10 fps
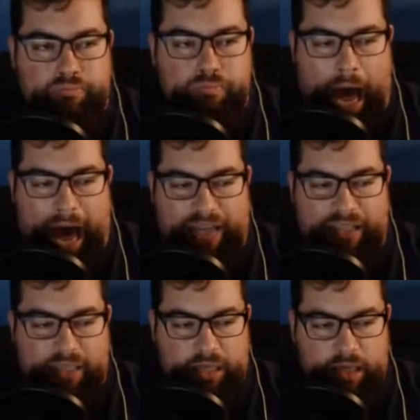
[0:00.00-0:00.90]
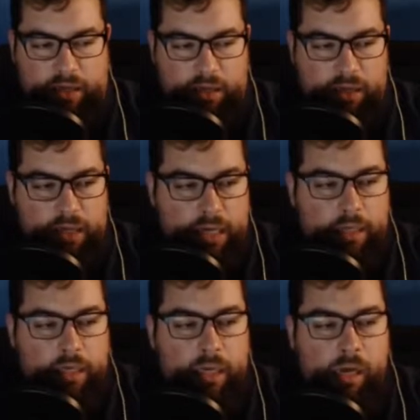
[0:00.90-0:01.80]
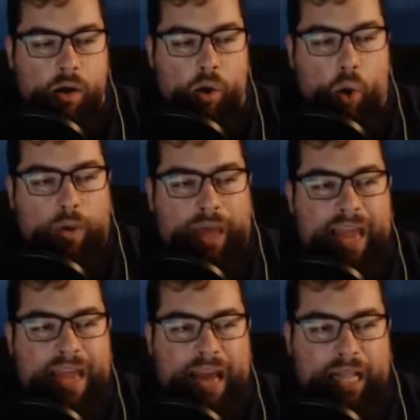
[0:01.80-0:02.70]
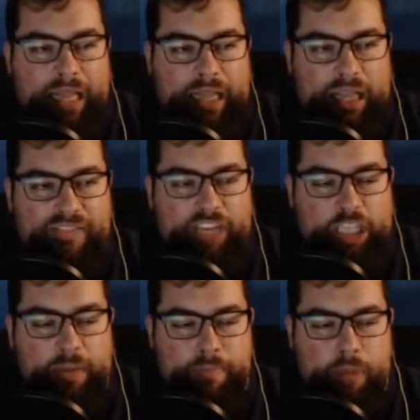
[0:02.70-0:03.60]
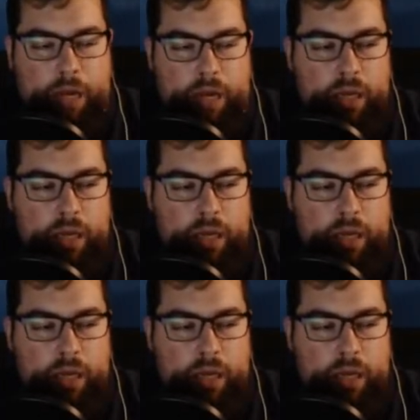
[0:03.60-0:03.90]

I see. Okay, leave it to me.